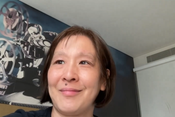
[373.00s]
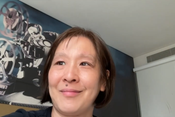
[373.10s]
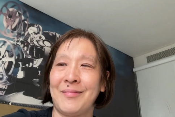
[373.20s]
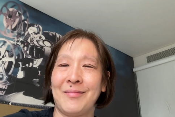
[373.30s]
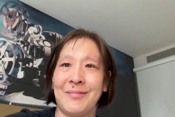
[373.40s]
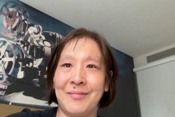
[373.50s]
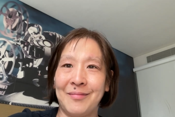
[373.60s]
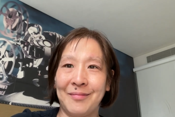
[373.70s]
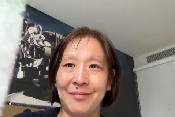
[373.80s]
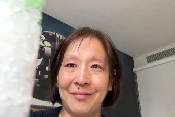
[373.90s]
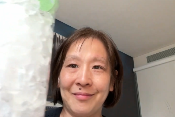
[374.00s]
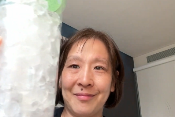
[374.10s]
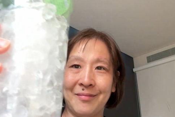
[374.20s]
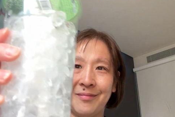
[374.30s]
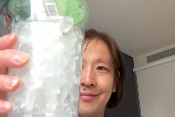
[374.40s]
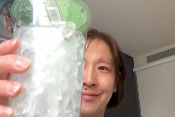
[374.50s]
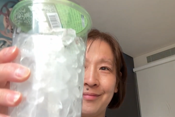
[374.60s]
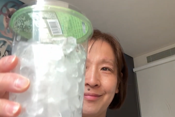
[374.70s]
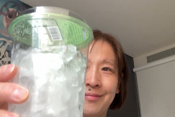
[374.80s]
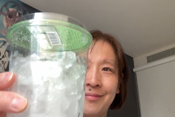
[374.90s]

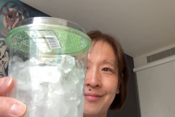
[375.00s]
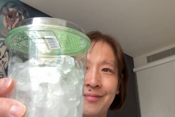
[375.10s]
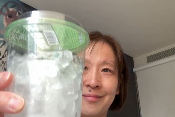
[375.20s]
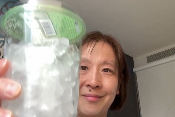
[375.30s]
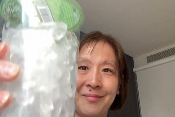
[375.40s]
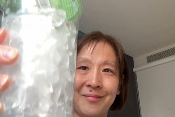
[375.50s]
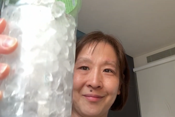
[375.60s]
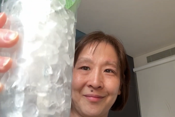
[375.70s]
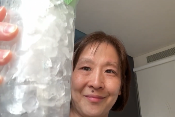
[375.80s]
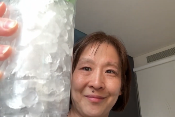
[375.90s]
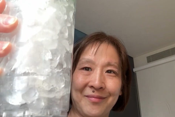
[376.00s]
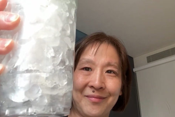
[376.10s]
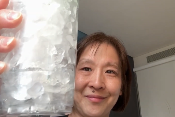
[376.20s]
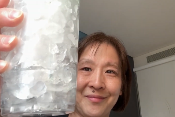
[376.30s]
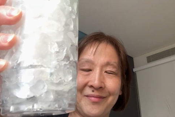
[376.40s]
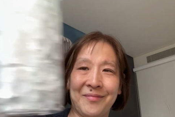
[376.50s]
(silence)